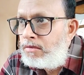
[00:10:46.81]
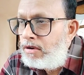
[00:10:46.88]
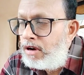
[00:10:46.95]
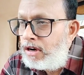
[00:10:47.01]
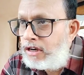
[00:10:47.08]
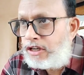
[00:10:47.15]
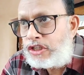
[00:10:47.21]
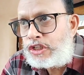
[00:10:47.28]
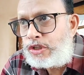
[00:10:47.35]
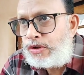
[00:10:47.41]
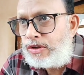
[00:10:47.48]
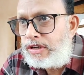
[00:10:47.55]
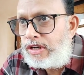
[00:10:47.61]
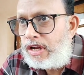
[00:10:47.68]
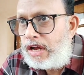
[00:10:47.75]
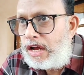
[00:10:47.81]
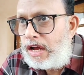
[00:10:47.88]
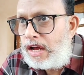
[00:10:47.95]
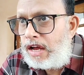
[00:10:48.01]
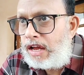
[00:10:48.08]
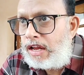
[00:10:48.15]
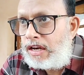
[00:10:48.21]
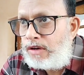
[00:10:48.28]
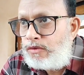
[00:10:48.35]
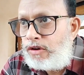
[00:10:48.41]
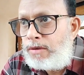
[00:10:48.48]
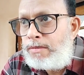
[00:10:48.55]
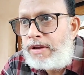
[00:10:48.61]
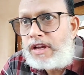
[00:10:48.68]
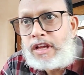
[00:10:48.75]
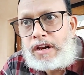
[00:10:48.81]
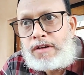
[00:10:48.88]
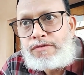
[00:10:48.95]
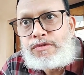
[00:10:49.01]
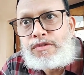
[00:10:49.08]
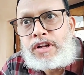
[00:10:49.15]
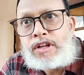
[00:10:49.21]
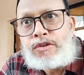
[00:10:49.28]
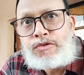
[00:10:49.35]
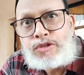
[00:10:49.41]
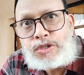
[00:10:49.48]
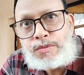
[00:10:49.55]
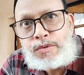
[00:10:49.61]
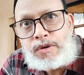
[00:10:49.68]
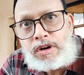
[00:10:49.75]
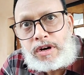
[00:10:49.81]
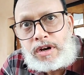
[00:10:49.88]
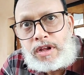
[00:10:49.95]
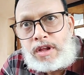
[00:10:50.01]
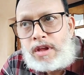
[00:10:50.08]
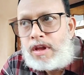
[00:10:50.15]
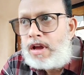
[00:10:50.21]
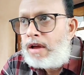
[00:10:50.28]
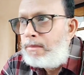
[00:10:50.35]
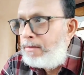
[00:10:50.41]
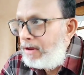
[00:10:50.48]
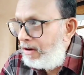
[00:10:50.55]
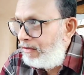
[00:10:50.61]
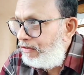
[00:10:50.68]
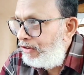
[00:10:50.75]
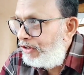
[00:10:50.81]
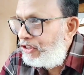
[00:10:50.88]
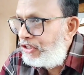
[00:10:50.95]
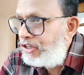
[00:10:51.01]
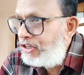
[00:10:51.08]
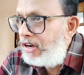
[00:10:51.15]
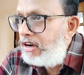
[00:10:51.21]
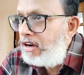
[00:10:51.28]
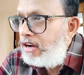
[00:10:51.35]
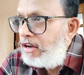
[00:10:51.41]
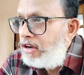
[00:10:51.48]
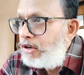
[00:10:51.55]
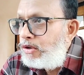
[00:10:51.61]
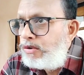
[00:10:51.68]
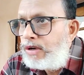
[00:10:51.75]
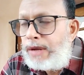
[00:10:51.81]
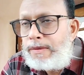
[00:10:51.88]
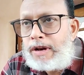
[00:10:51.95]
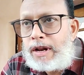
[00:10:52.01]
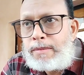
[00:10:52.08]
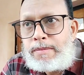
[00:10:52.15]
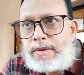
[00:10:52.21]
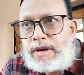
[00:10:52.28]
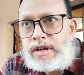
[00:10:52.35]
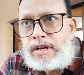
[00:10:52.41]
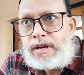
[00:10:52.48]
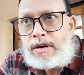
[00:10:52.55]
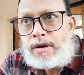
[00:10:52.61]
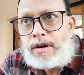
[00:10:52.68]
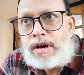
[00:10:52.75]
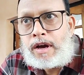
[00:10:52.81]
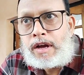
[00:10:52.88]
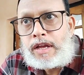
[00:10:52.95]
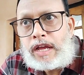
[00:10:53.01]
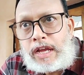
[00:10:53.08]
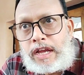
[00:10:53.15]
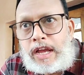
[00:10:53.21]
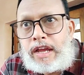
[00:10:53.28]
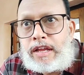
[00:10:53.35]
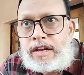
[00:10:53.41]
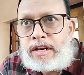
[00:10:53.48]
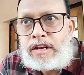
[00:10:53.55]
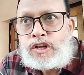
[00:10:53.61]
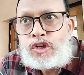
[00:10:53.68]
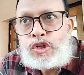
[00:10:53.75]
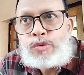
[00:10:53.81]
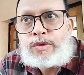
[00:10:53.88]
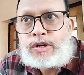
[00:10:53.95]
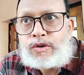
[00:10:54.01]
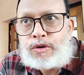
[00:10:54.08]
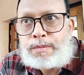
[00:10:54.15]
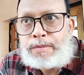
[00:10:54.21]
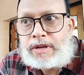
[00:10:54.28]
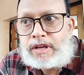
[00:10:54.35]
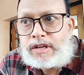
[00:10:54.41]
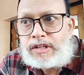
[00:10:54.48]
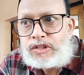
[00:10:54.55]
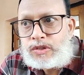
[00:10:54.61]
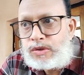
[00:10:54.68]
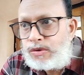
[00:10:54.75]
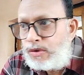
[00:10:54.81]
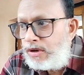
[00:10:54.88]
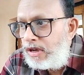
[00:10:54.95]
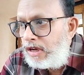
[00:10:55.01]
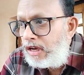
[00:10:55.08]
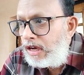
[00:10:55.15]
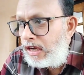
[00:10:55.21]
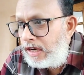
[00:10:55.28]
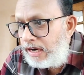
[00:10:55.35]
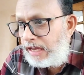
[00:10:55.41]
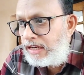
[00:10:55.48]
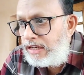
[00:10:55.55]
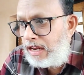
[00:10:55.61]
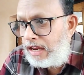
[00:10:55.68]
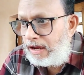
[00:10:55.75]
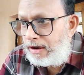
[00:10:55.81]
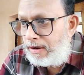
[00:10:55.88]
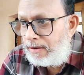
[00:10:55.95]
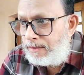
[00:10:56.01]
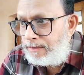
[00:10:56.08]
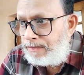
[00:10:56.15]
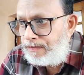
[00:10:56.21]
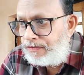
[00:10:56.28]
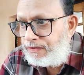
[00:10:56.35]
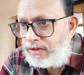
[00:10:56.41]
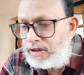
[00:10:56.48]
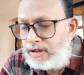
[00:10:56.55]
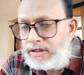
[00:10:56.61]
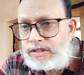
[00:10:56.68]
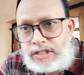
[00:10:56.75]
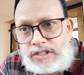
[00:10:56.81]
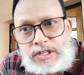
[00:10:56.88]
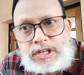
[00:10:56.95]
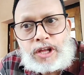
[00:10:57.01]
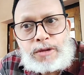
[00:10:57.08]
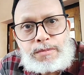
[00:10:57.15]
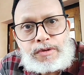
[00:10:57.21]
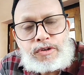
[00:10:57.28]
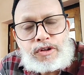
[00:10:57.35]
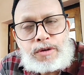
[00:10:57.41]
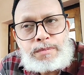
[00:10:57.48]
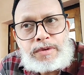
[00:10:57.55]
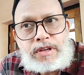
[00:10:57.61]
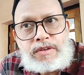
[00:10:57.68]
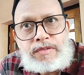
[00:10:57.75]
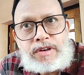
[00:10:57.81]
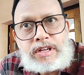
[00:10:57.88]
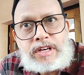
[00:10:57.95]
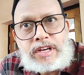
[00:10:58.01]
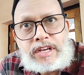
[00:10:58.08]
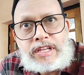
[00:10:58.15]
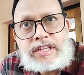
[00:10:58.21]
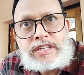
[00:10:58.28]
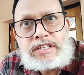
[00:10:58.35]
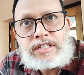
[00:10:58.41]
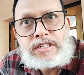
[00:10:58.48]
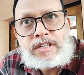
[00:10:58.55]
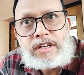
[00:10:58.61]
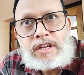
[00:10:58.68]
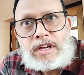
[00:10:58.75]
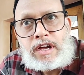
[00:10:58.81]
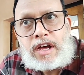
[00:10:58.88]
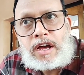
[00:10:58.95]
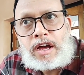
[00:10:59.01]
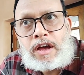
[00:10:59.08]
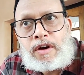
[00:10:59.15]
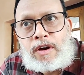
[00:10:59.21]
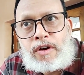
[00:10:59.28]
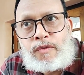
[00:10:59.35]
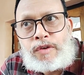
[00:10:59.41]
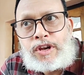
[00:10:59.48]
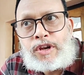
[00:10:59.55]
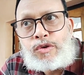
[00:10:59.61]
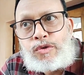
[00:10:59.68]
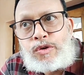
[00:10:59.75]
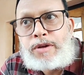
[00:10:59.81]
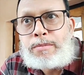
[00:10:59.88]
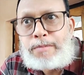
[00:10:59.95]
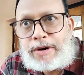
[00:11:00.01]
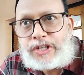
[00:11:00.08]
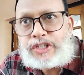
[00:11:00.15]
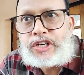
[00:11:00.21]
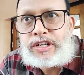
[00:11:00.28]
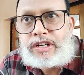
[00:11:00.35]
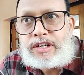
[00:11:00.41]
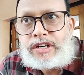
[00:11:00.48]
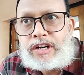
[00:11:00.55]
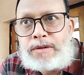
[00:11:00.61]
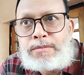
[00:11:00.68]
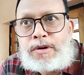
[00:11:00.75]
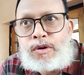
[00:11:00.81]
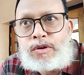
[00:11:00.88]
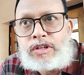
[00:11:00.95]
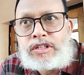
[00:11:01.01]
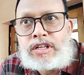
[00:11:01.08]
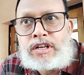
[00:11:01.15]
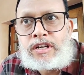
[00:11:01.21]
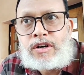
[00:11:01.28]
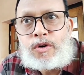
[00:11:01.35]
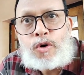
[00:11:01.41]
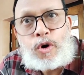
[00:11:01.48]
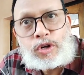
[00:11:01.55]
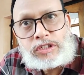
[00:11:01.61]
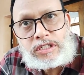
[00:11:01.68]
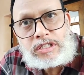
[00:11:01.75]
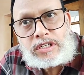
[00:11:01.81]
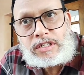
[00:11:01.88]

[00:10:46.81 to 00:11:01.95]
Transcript: understood and will be helpful and useful, beneficial to develop again your topic. So writing such a type of topic will create a very good impression about the author